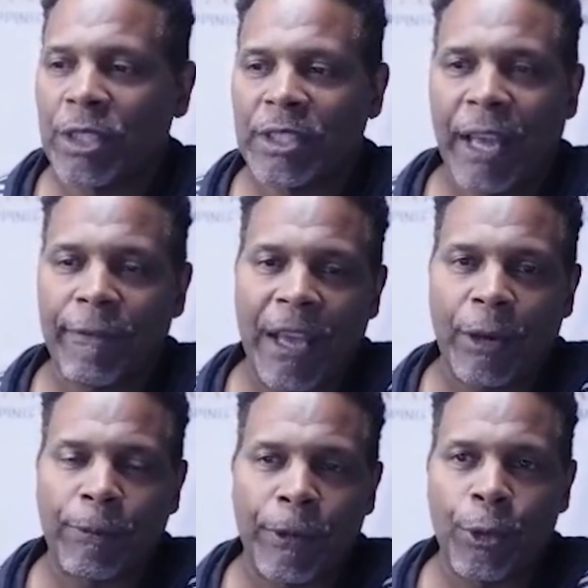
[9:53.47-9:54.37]
It's not
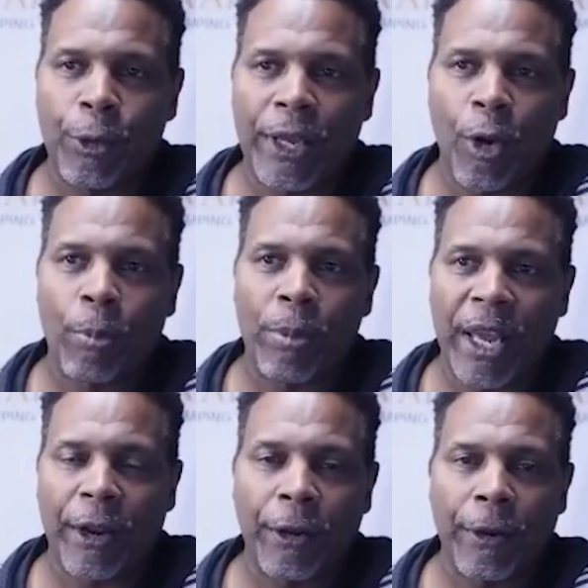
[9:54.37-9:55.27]
vital for you in open
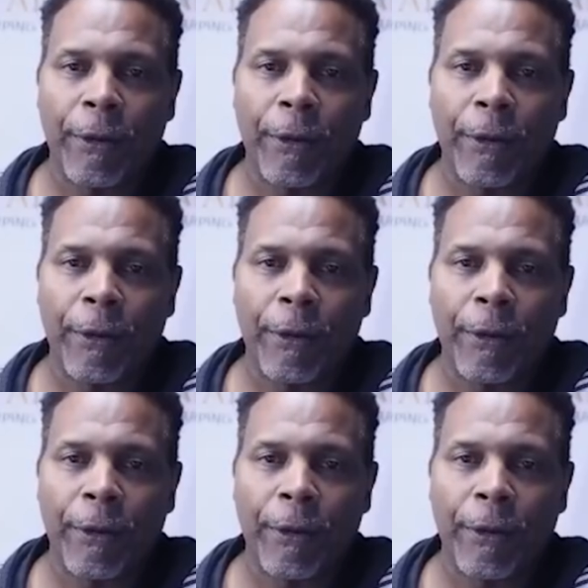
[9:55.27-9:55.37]
air.